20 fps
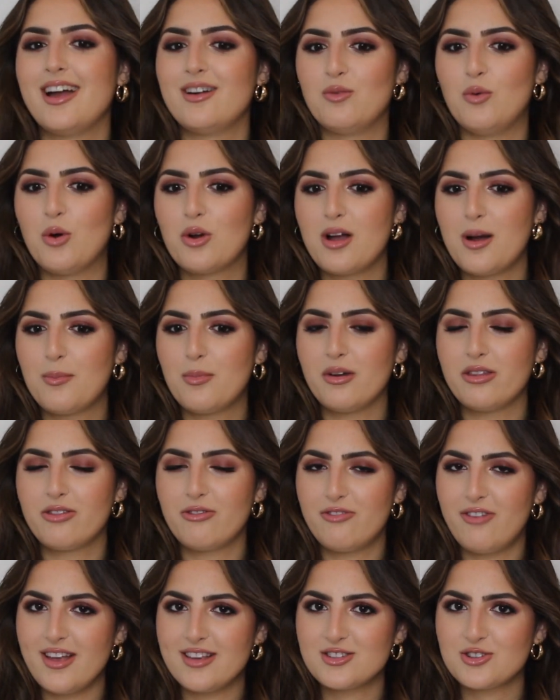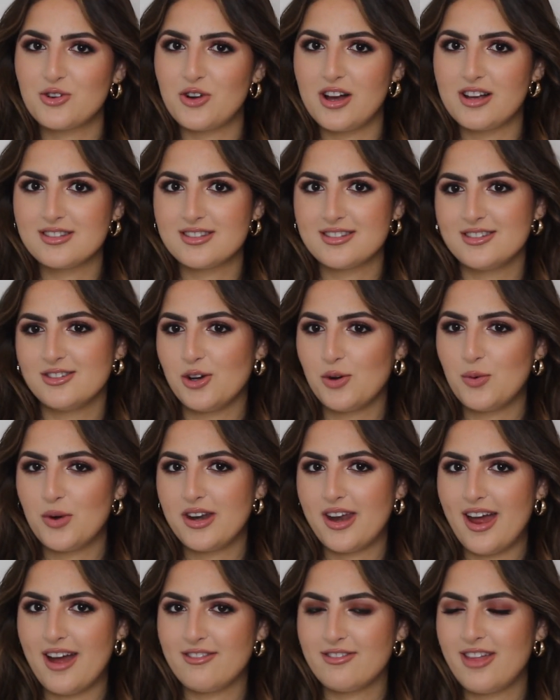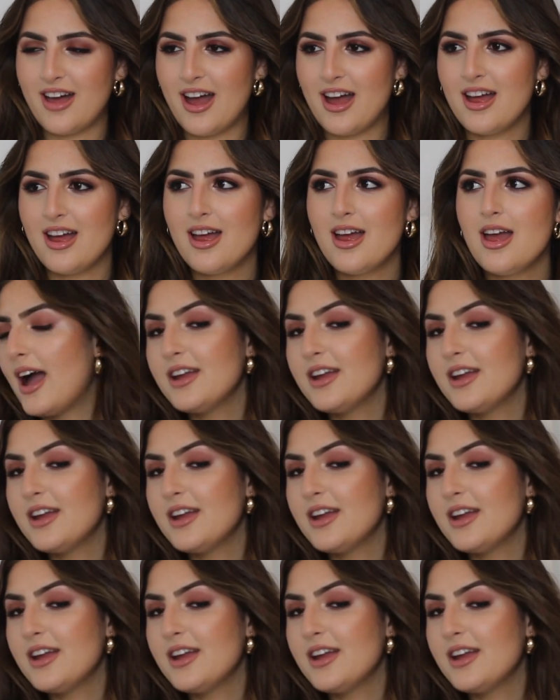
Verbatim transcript: woke up with face crust, don't want to have that.